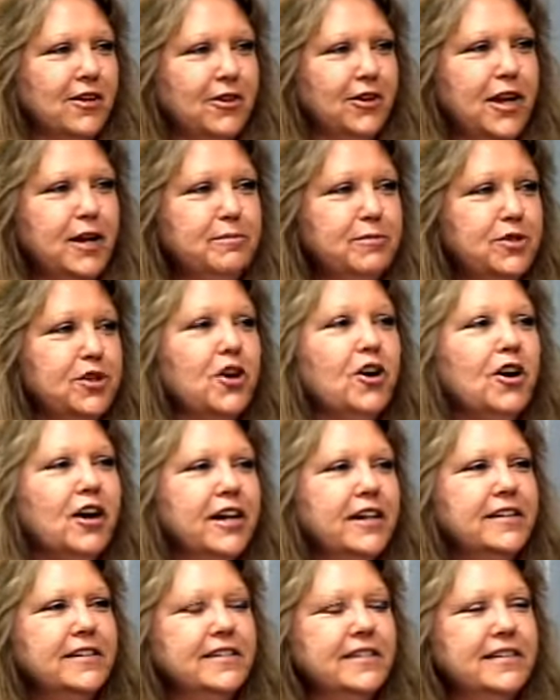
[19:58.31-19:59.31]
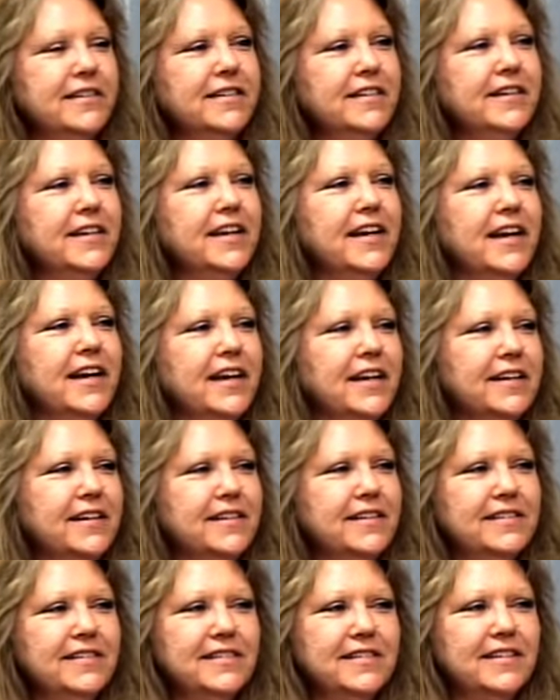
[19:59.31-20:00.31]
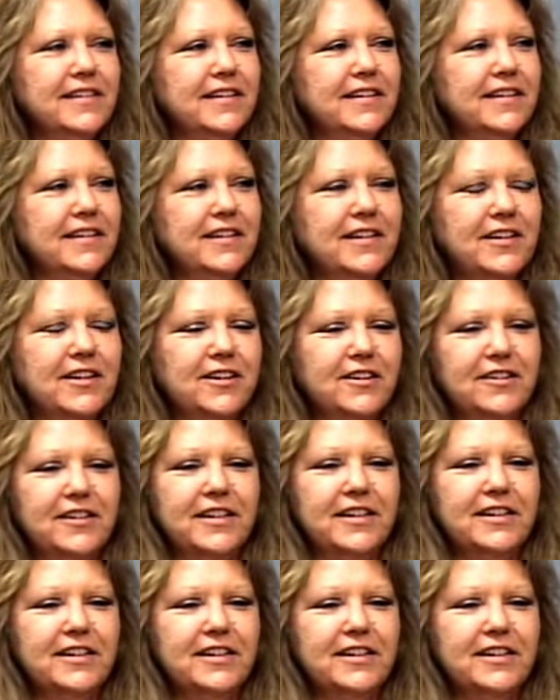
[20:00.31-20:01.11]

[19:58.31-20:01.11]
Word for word: all named John, and, you know,